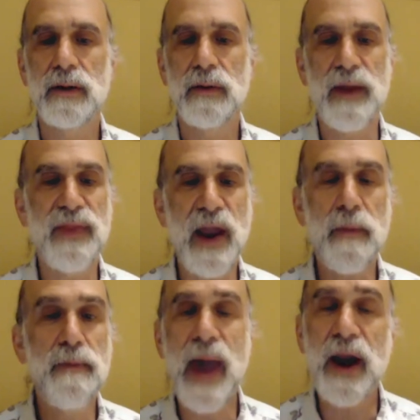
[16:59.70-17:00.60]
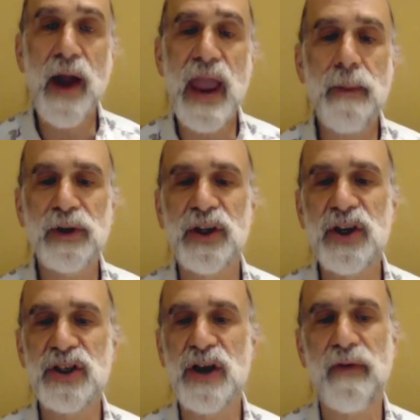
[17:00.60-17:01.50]
Right? They are better able to
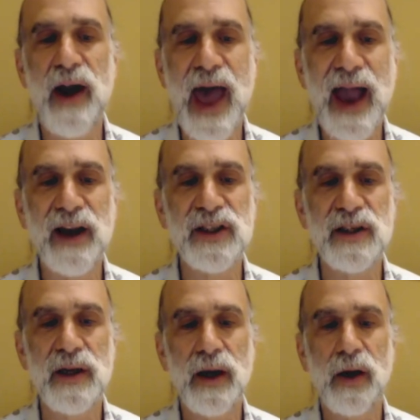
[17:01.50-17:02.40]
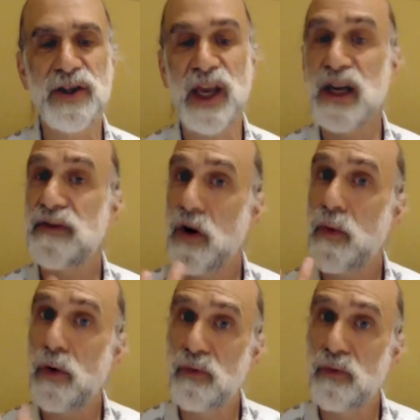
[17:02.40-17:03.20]
discover hacks because they can devote more